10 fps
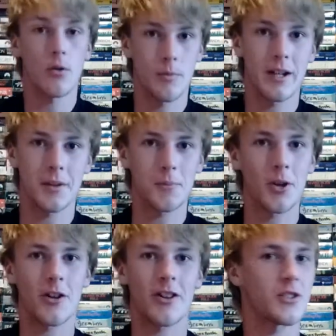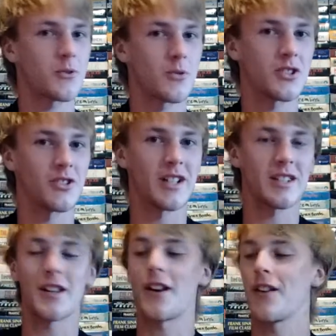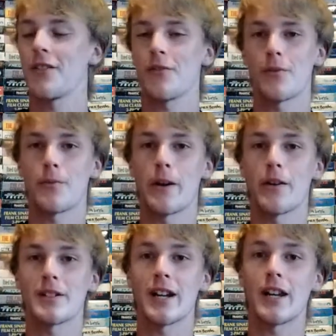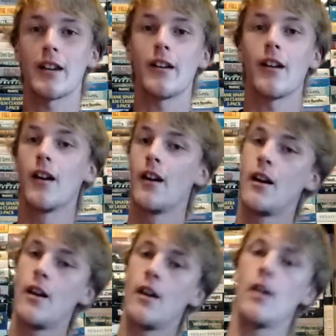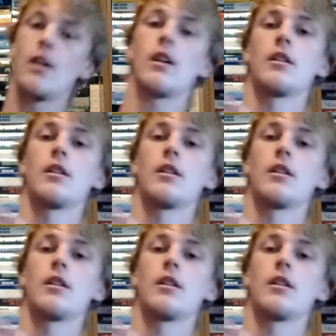We're very tight here. I'm also stretching like